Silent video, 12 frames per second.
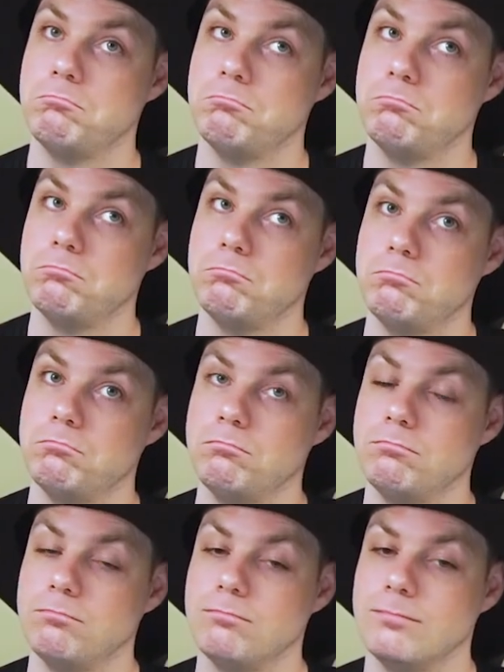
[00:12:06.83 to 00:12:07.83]

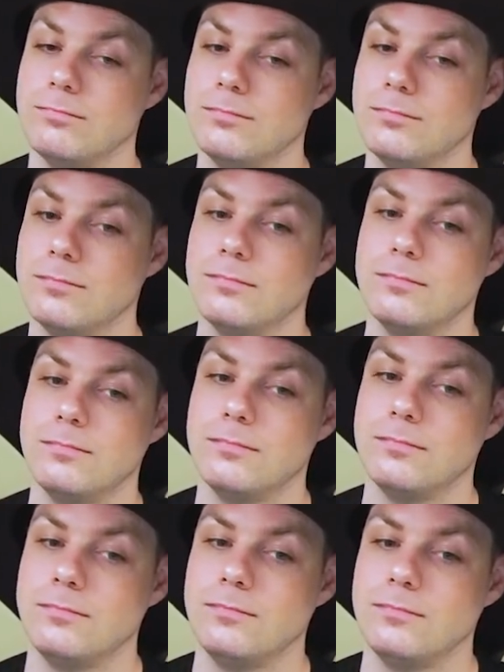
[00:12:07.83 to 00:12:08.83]

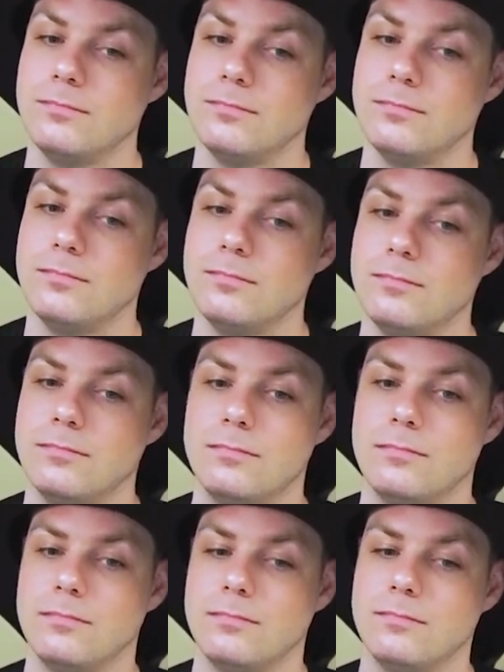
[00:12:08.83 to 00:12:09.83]
(not speaking)